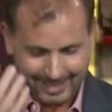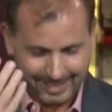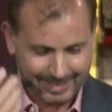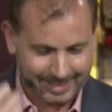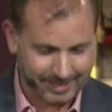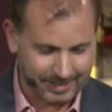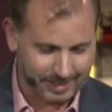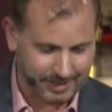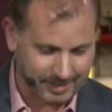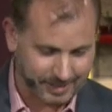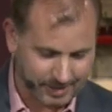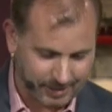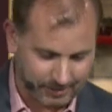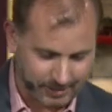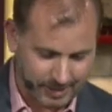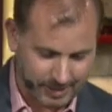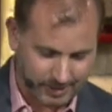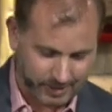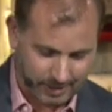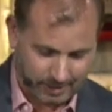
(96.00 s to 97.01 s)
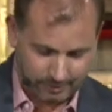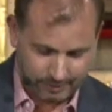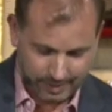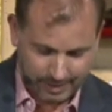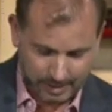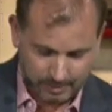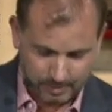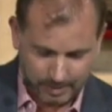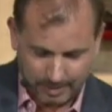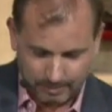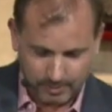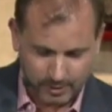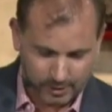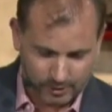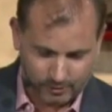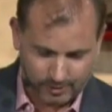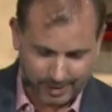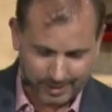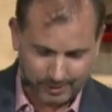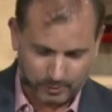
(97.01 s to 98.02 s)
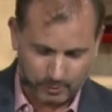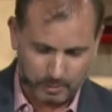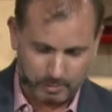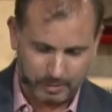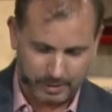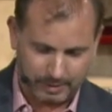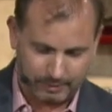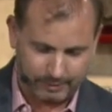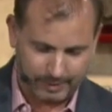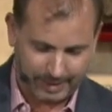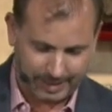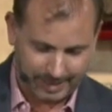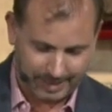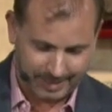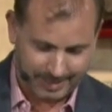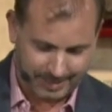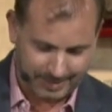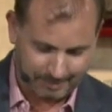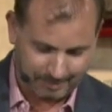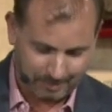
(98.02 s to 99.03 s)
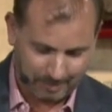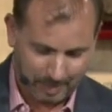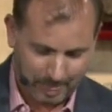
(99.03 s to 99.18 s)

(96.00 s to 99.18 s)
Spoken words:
Look, Siri's not available. I'm just trying to open the thing here.